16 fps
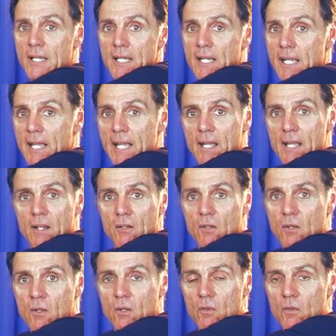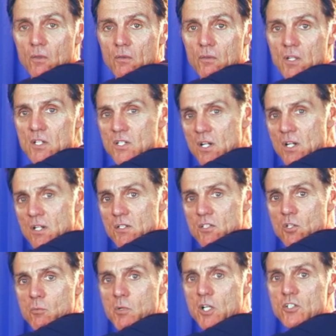And these aren't
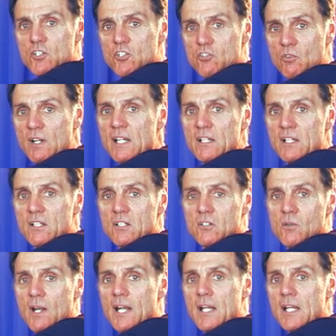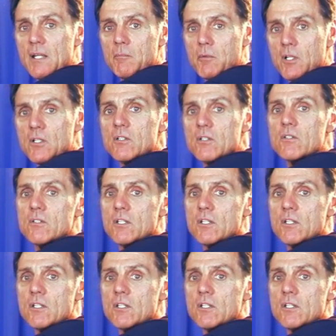so much strength training, but